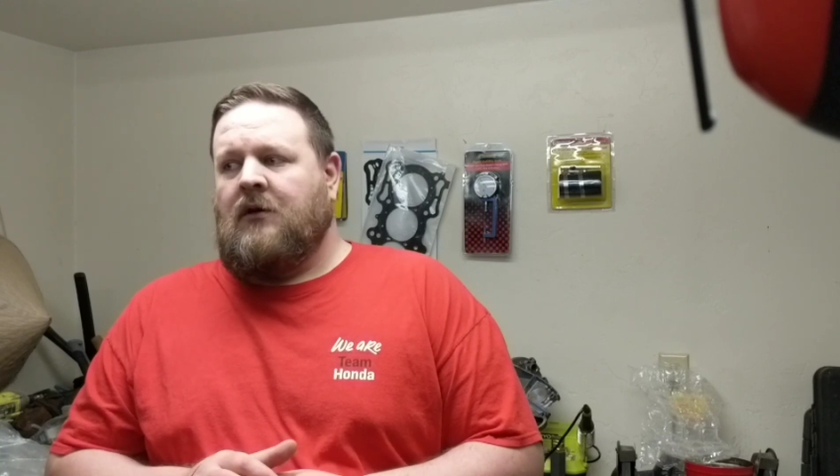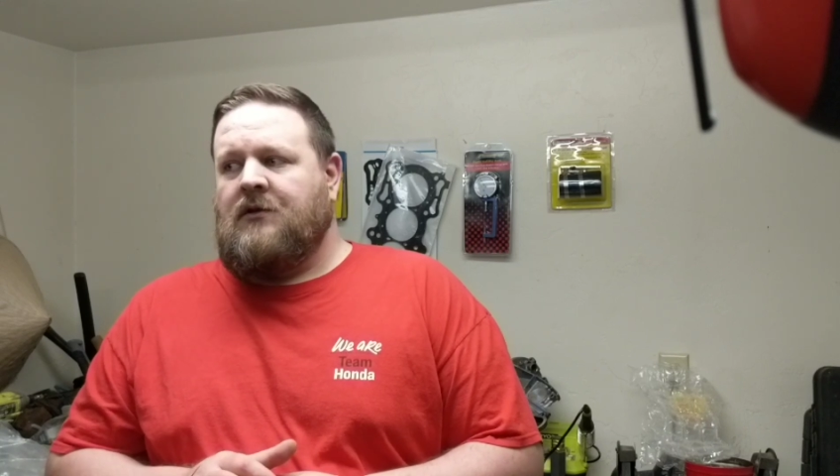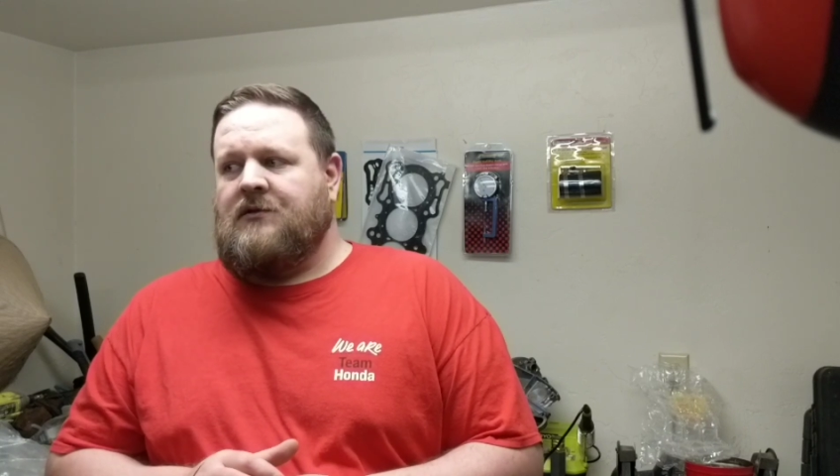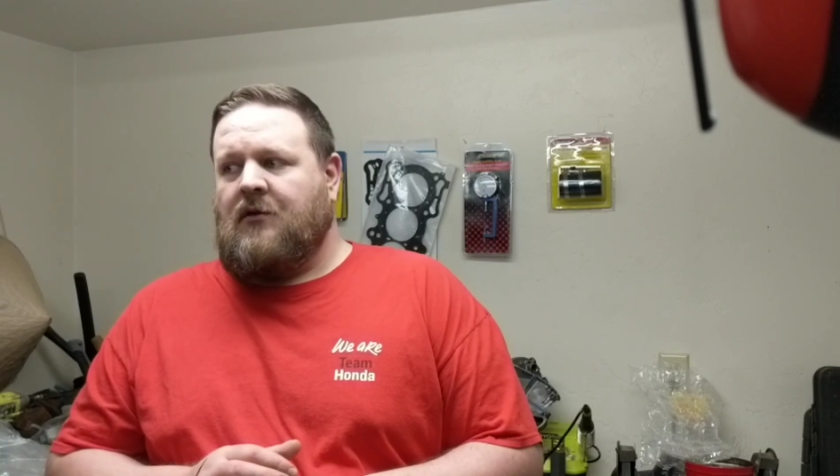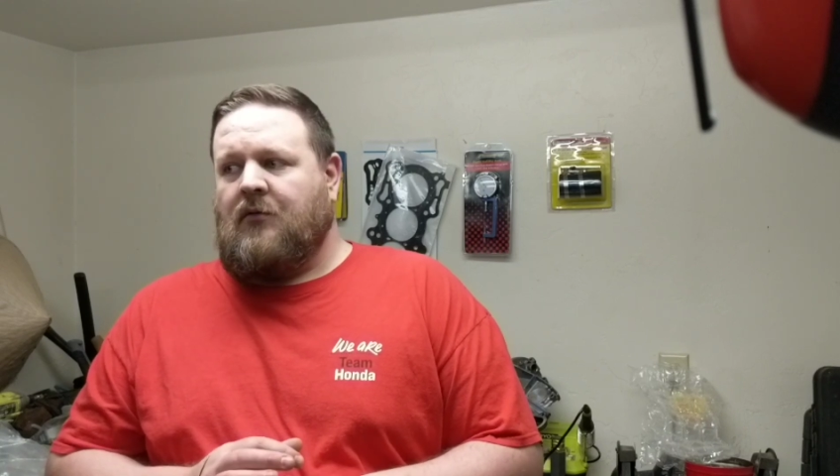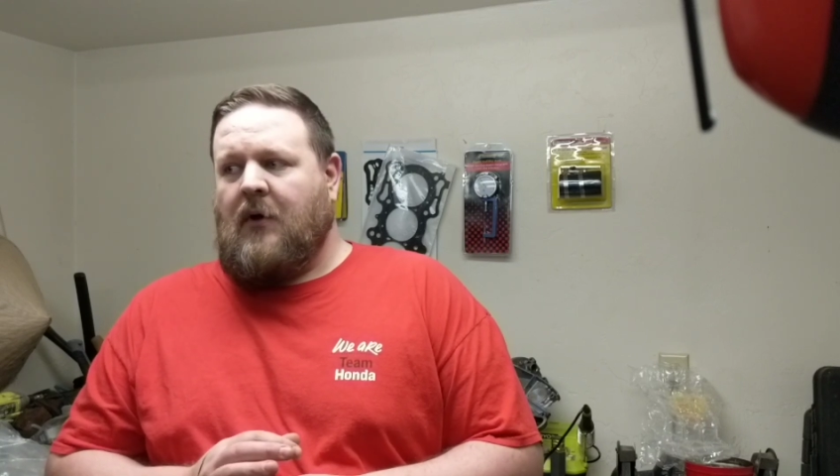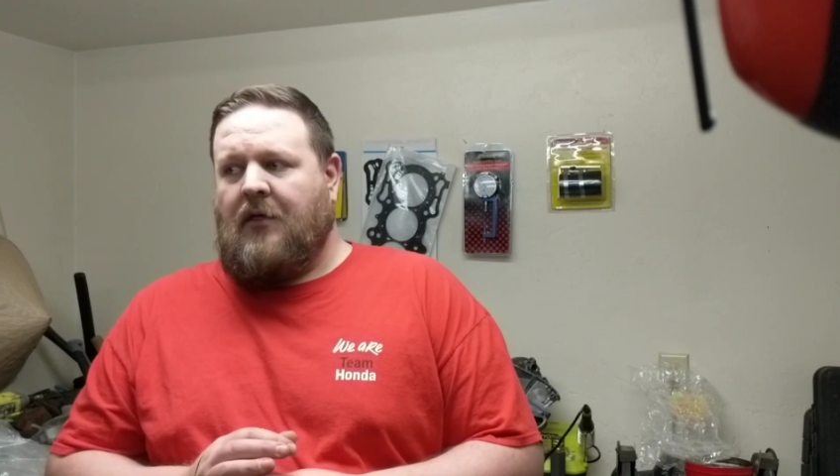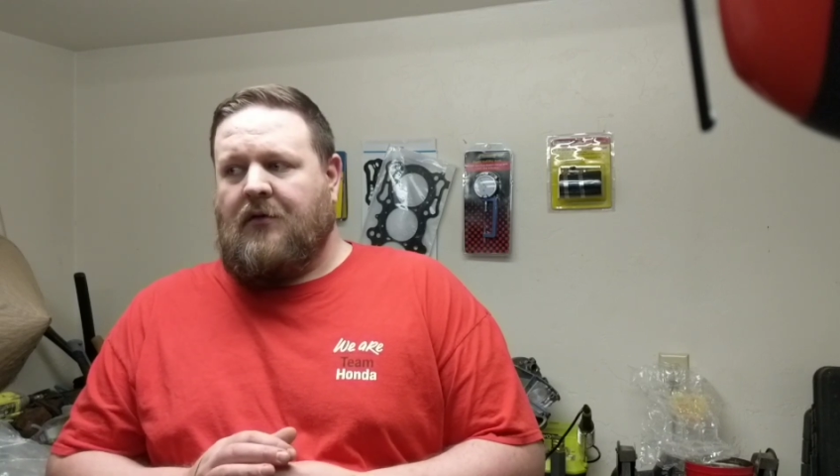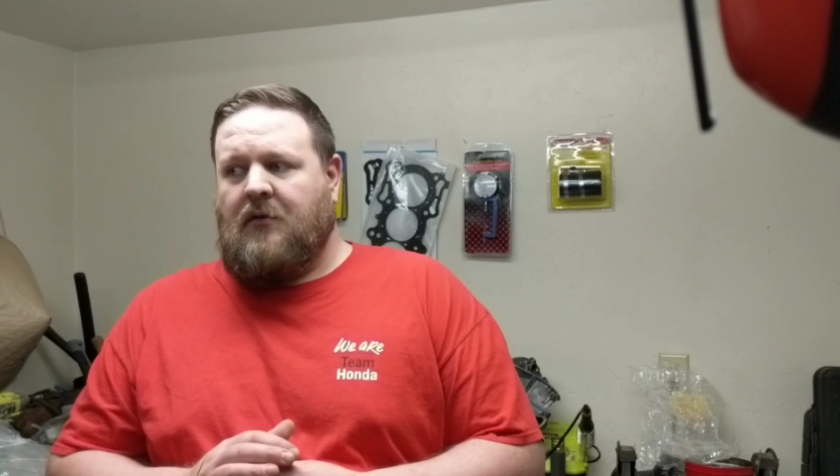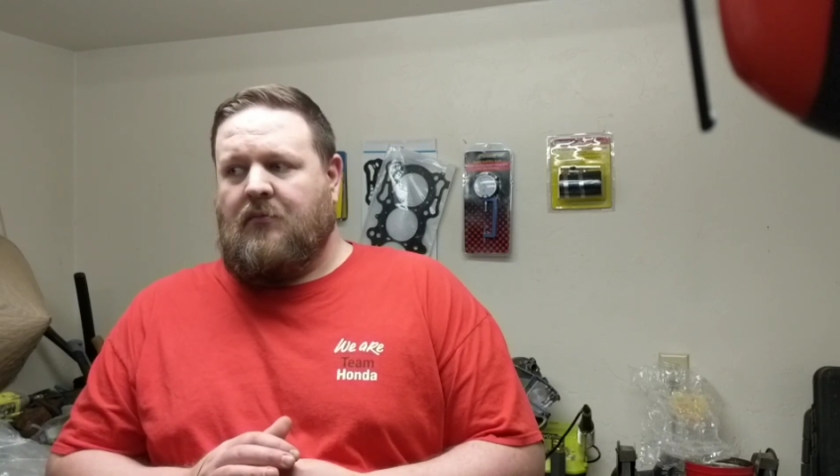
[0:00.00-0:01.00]
So
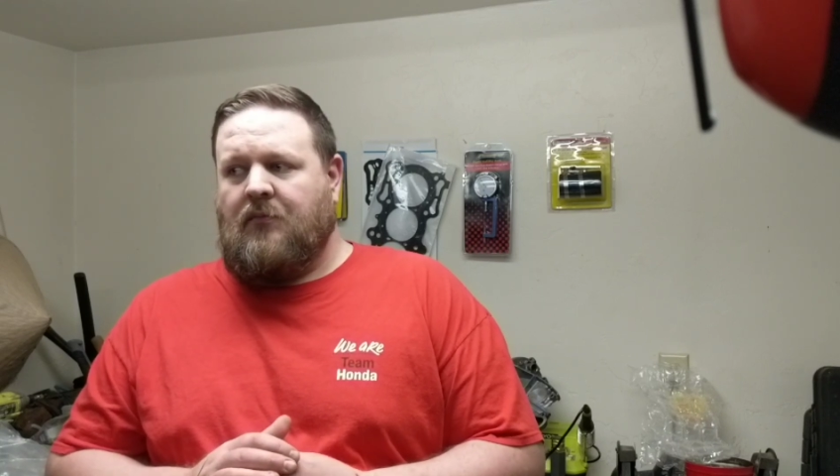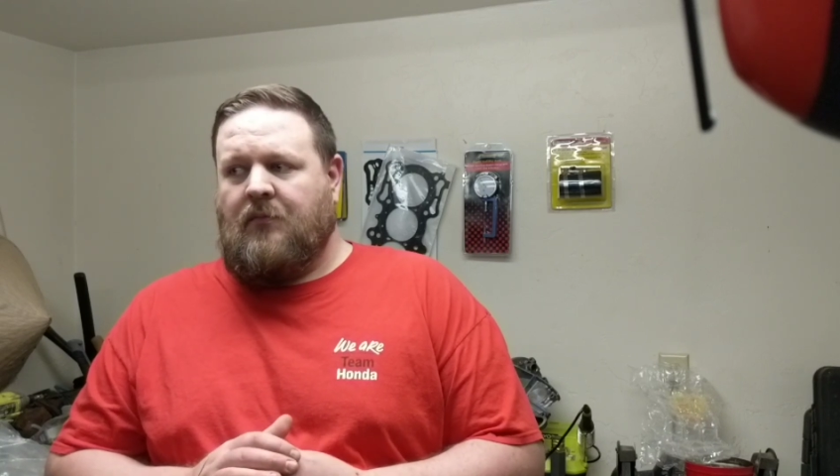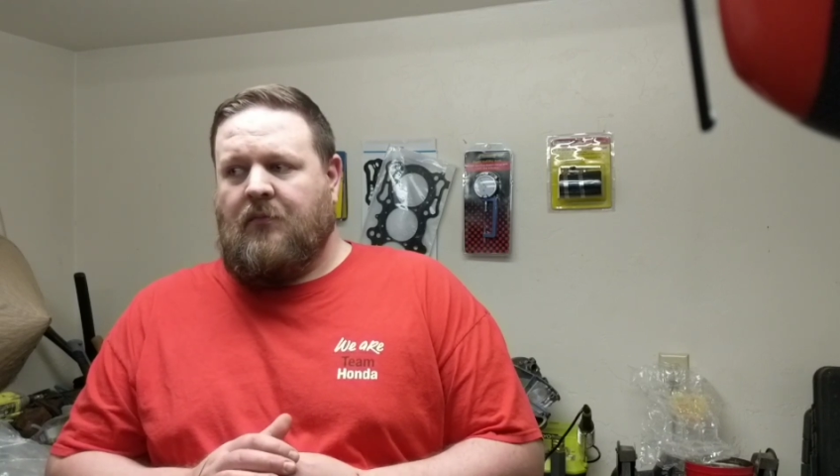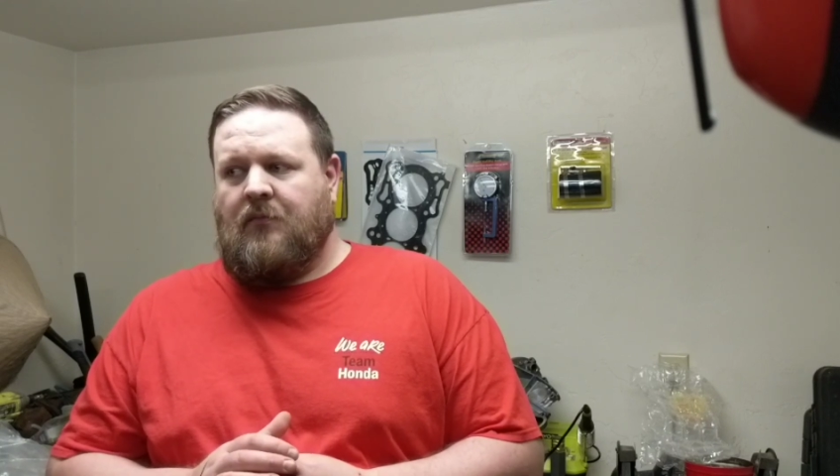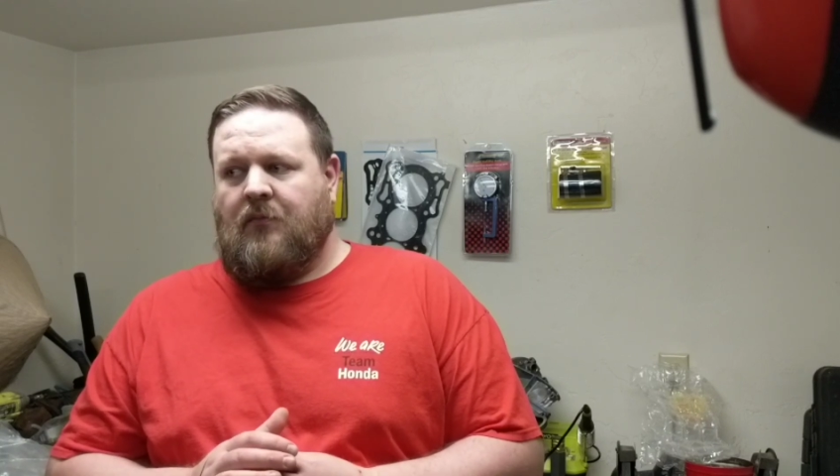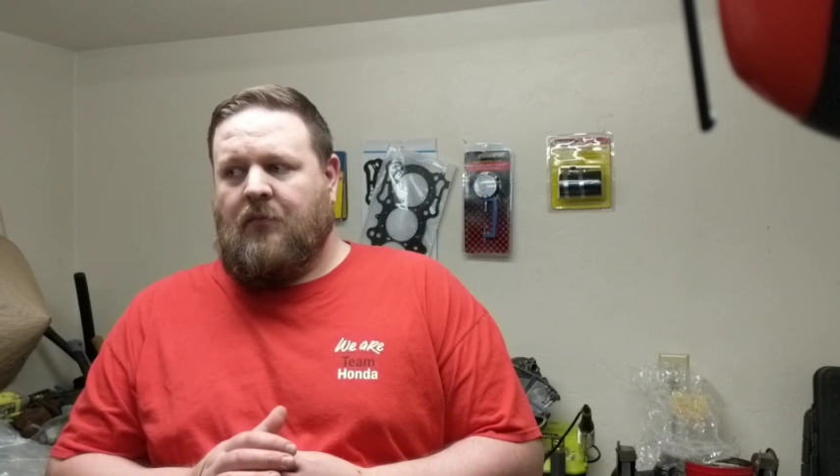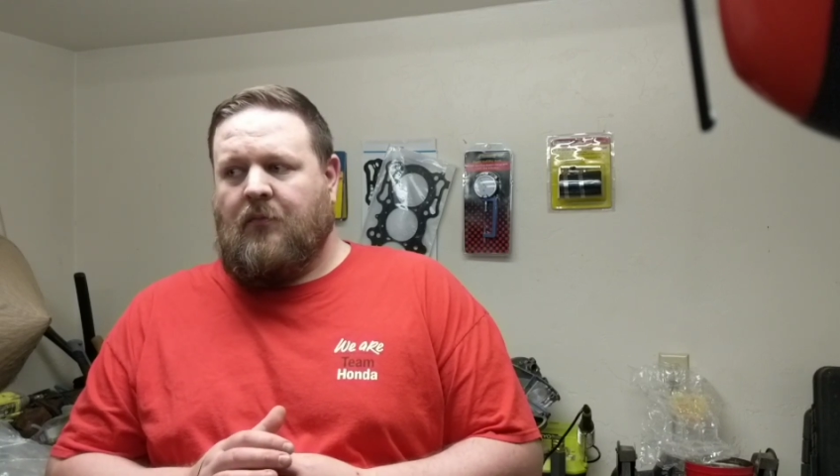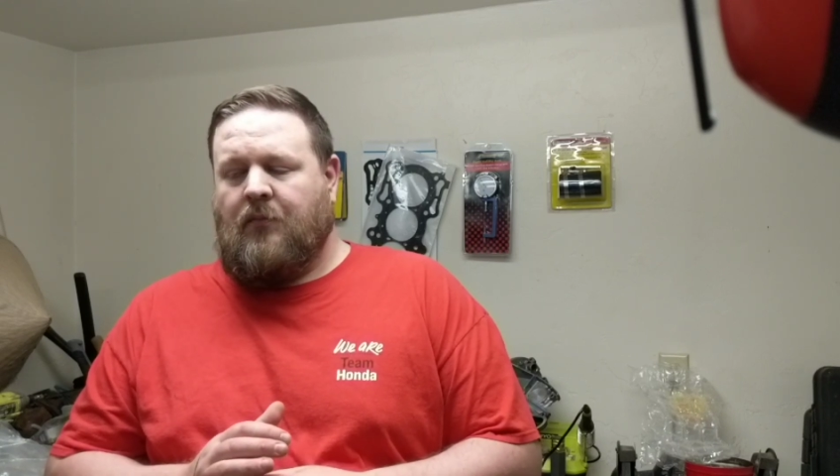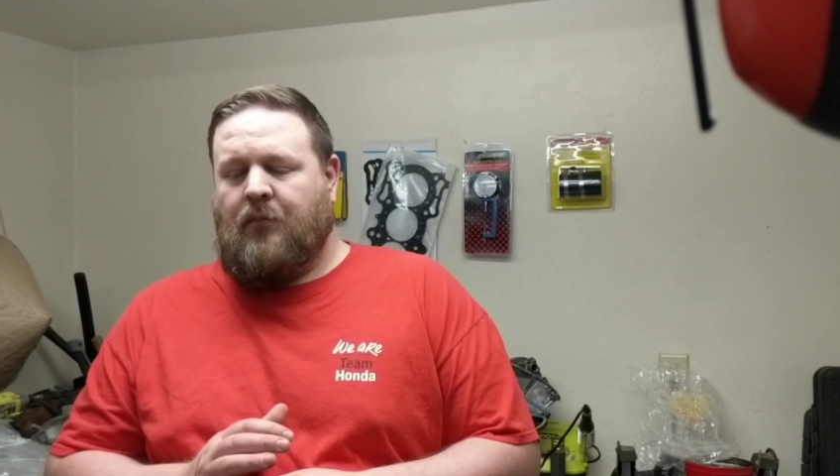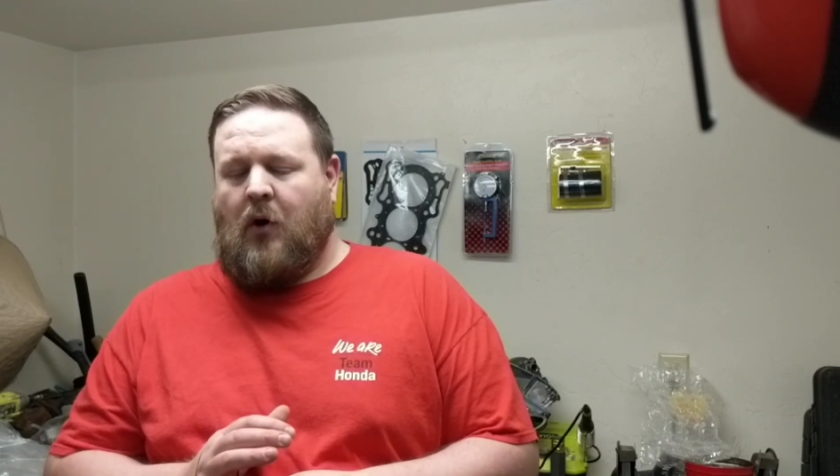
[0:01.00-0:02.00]
rather than
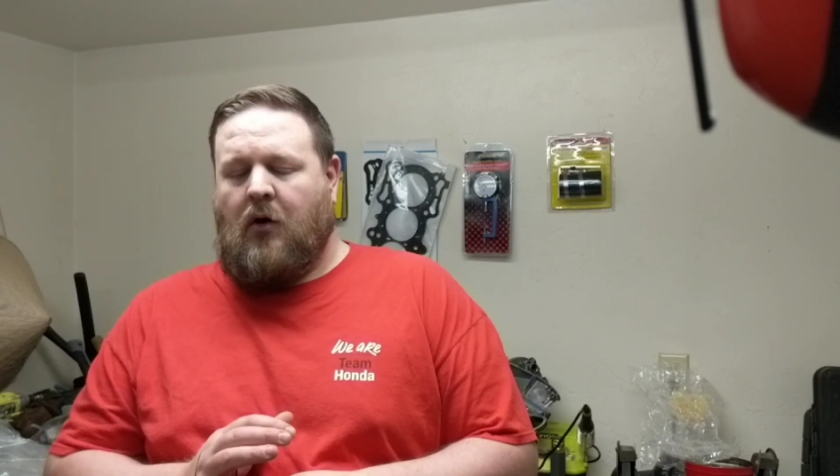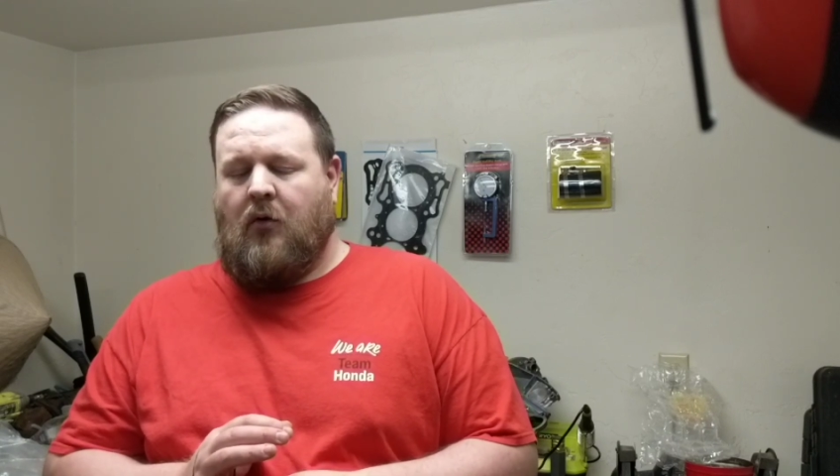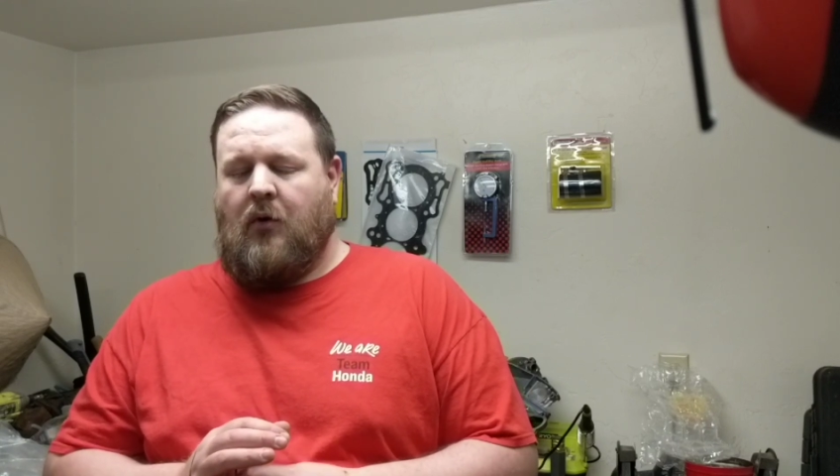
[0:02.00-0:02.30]
borrow